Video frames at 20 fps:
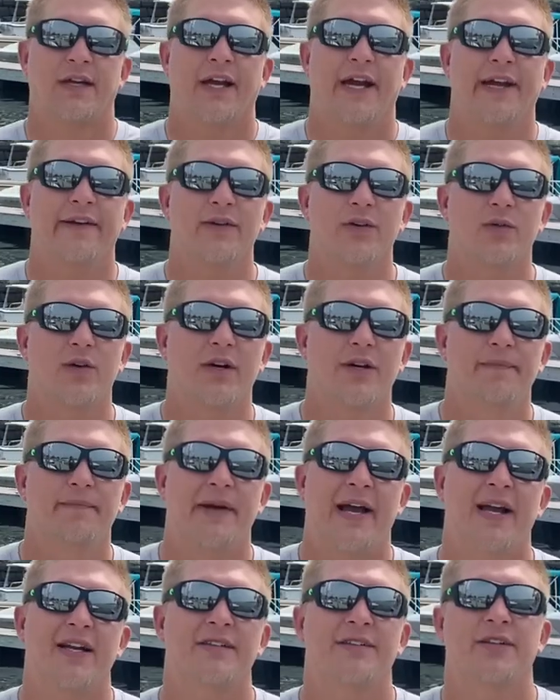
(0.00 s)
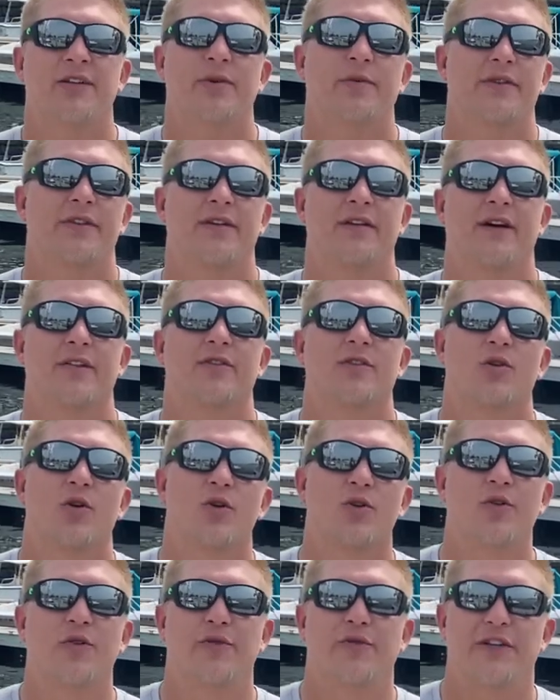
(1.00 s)
Hey everyone, Max here with another
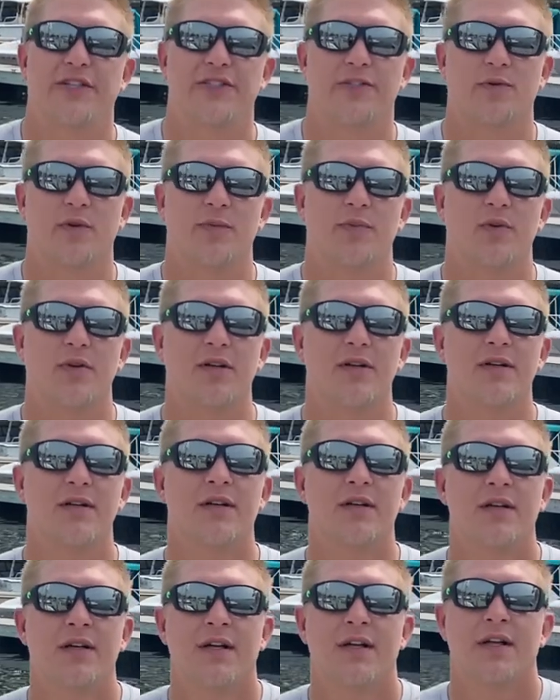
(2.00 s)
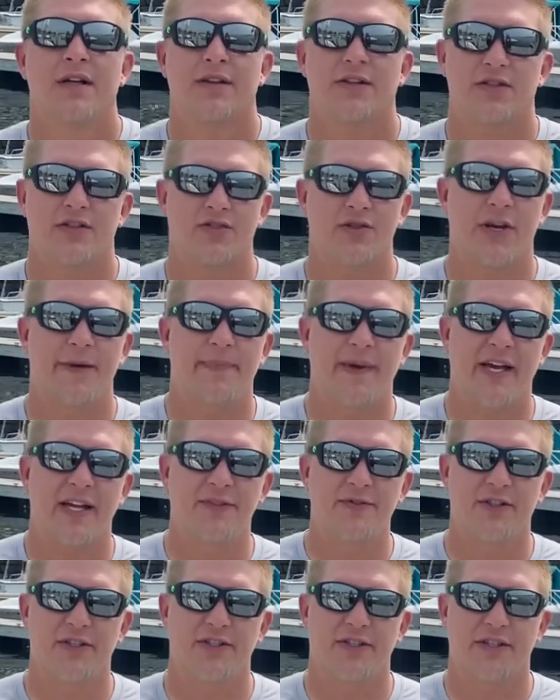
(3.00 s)
local fishing report. The striped
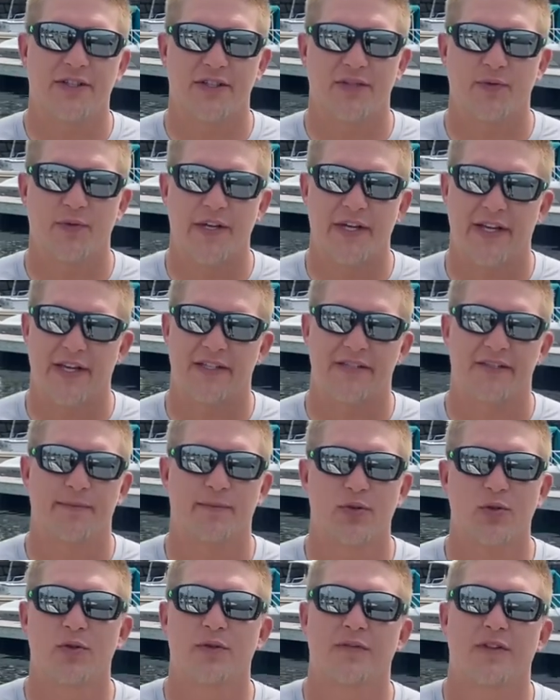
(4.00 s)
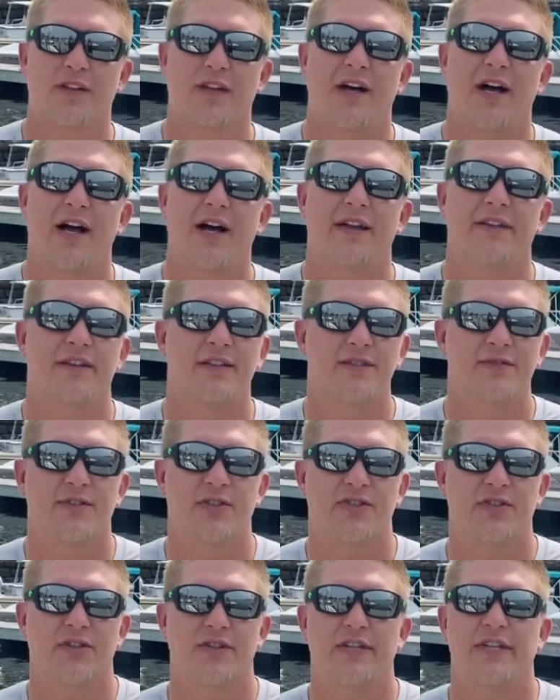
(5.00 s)
bass fishing this week has improved a lot. These
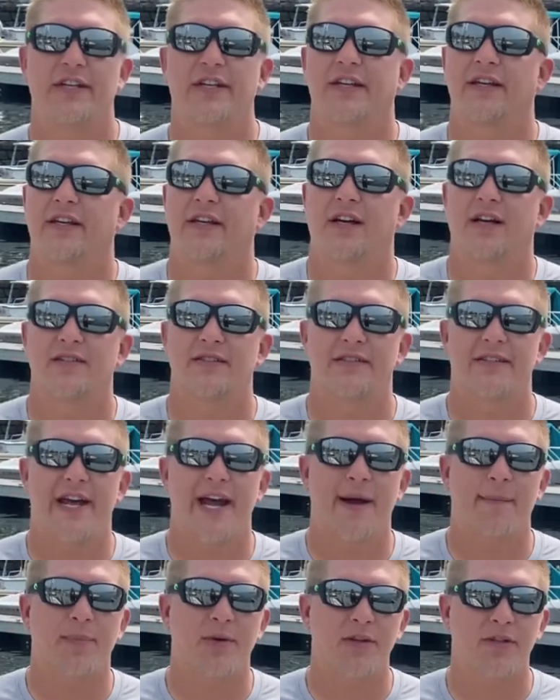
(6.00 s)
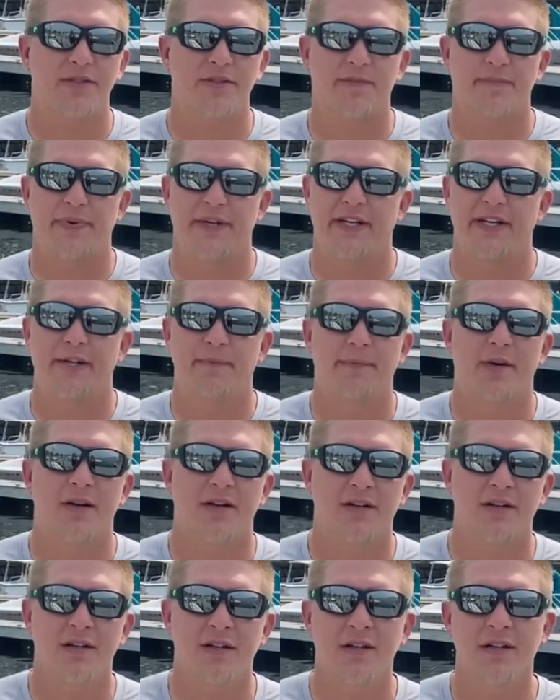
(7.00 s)
fish are keying in on snappers, peanut
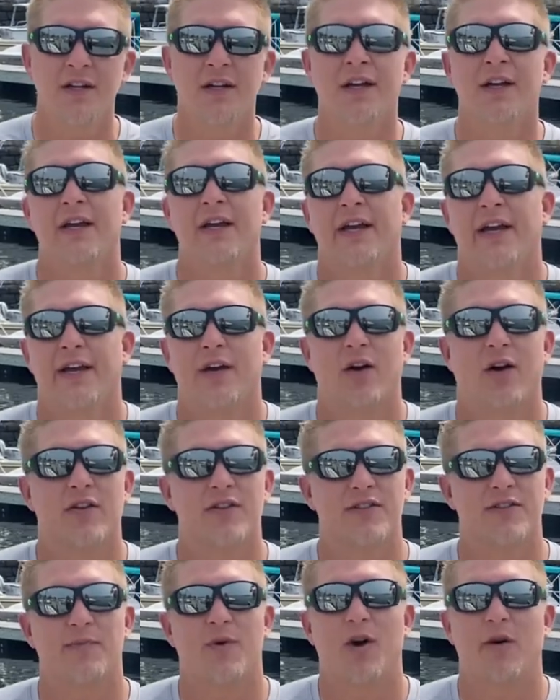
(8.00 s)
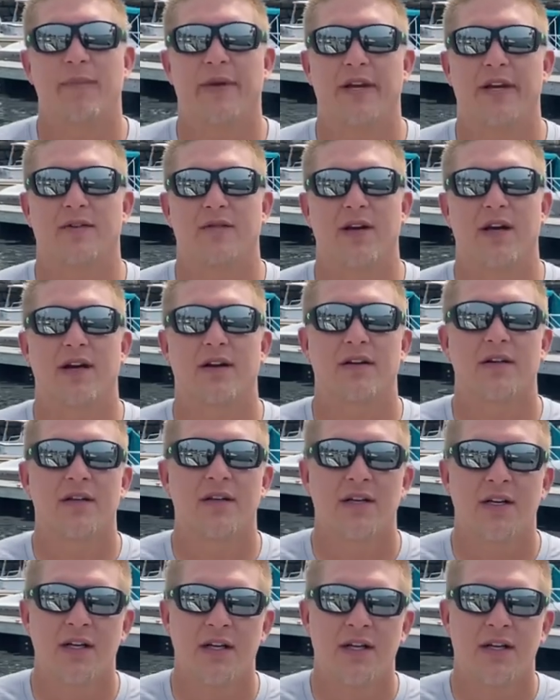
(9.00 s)
bunker, and all the small bait
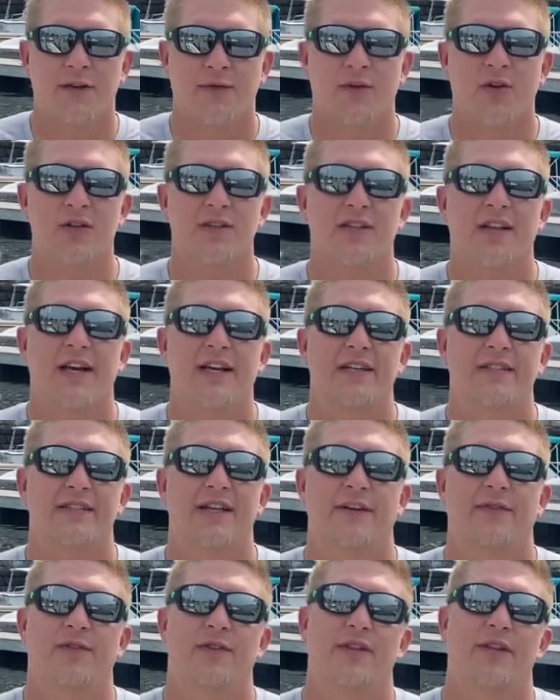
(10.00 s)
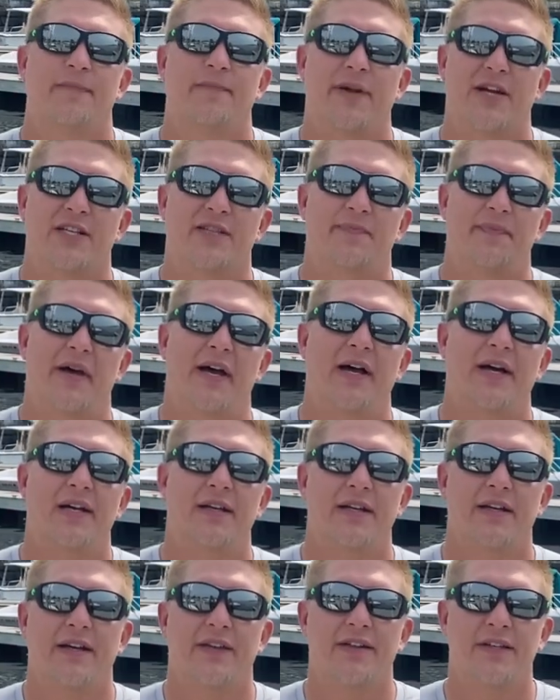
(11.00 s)
around. First light is definitely the best bet,
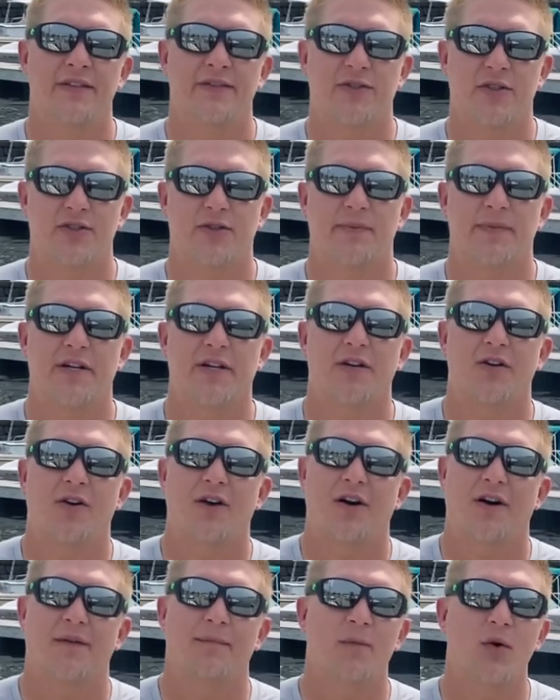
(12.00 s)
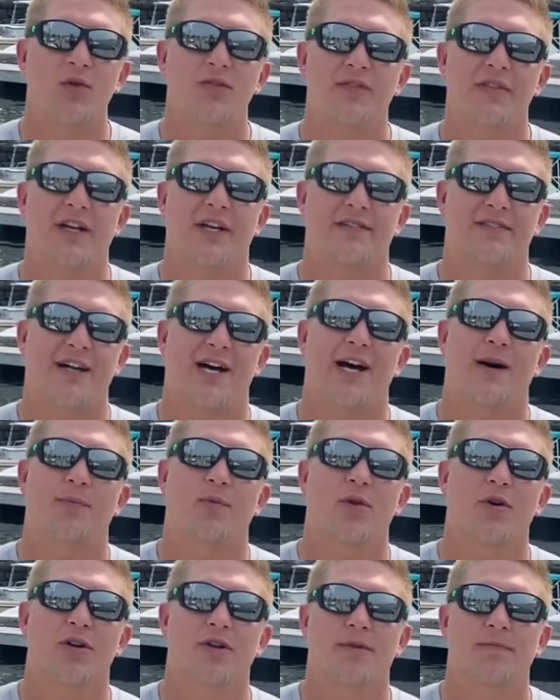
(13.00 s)
and these fish are being caught mostly on
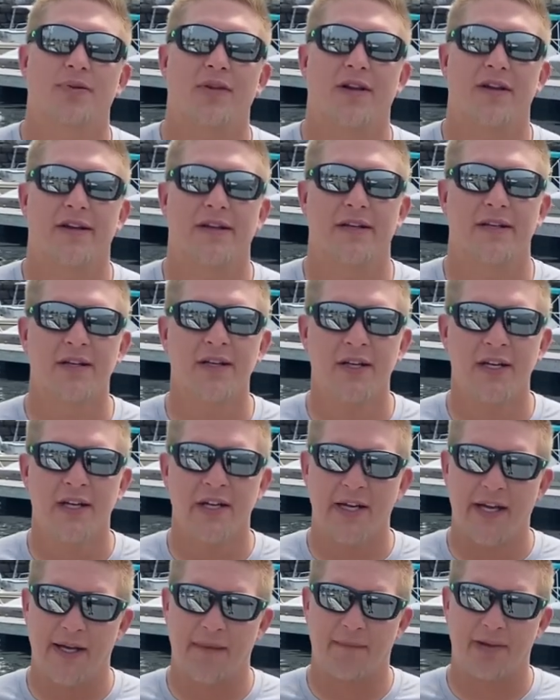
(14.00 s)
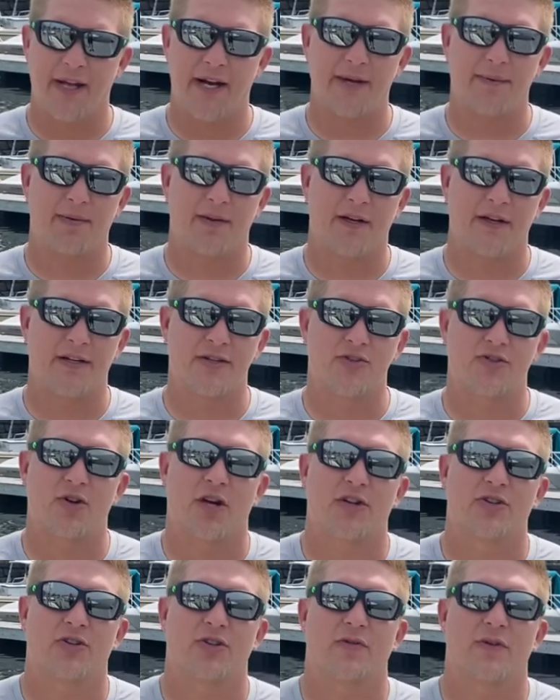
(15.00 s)
topwater, plug-in, and blind plug-in
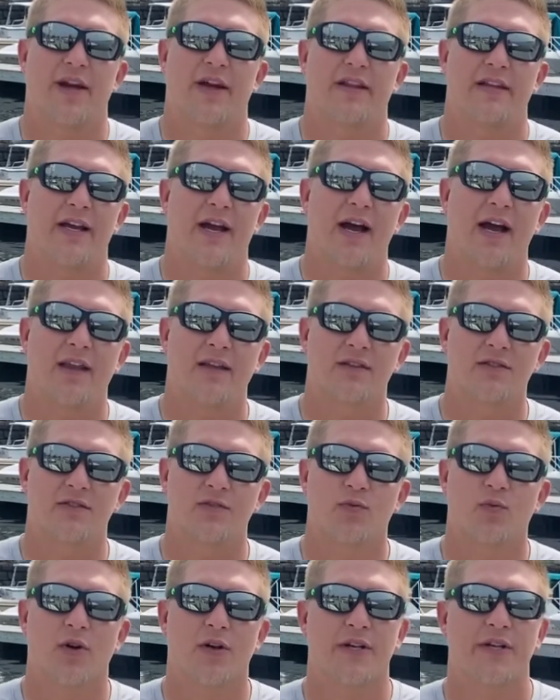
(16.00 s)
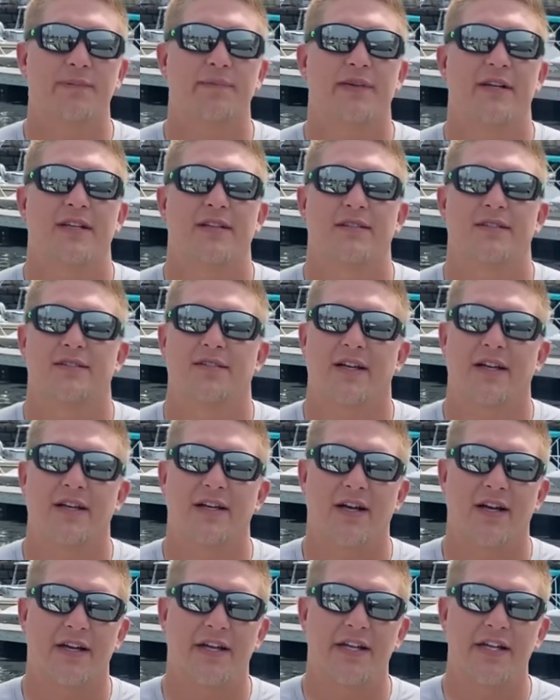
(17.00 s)
structure around the islands. Work in places like
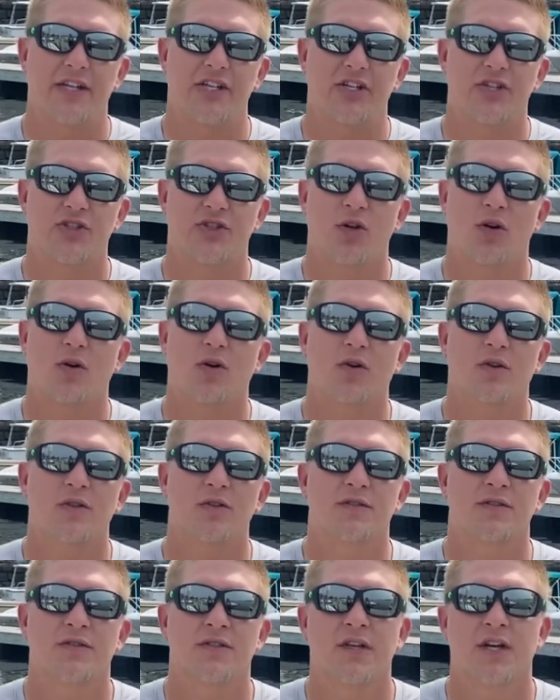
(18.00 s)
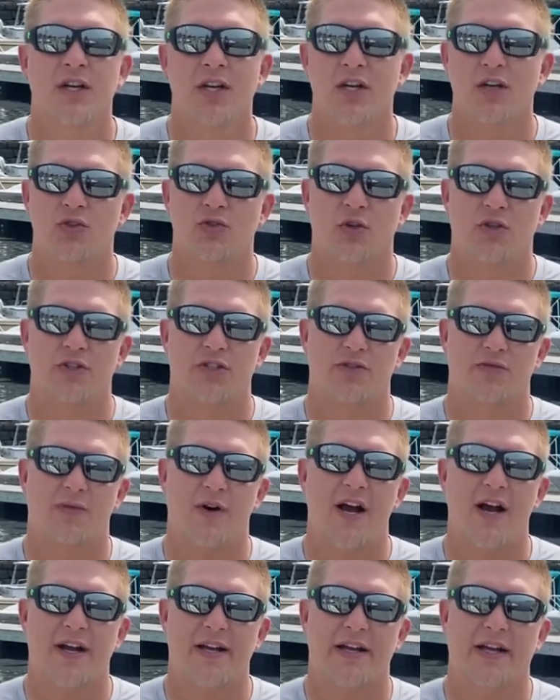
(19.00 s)
Kakini Shoals, George's
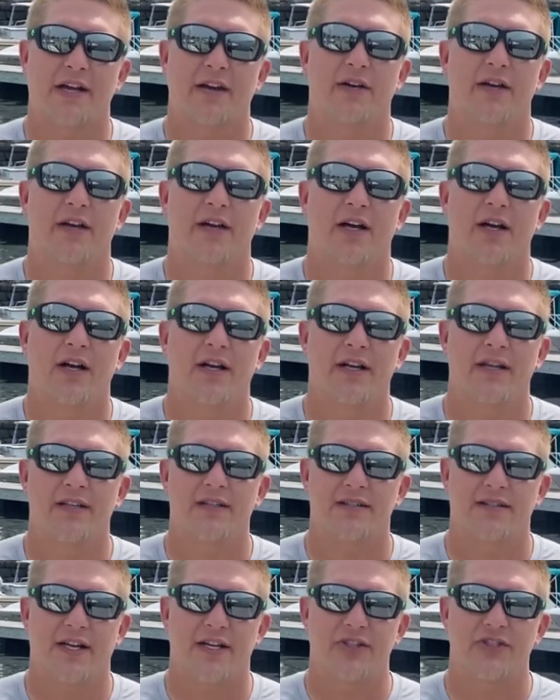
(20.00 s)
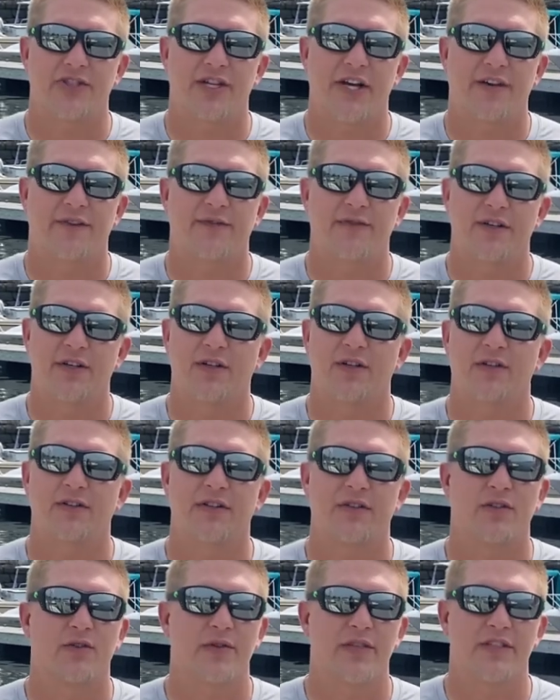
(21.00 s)
Rock area, inside Sheffield,
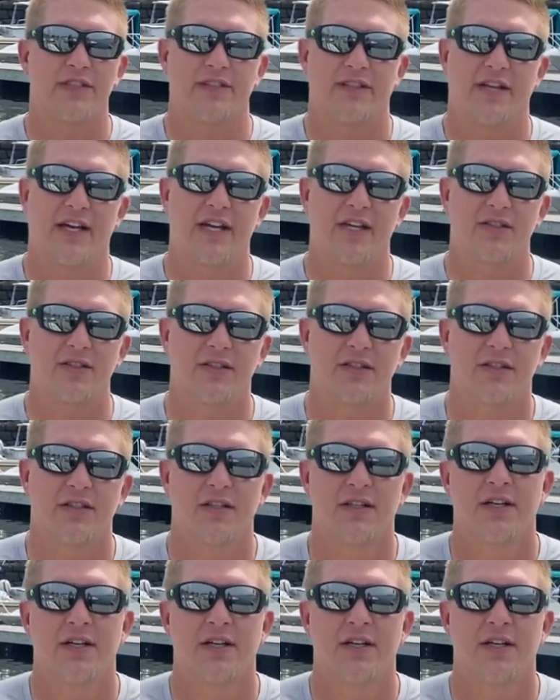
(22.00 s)
and Green's Ledge.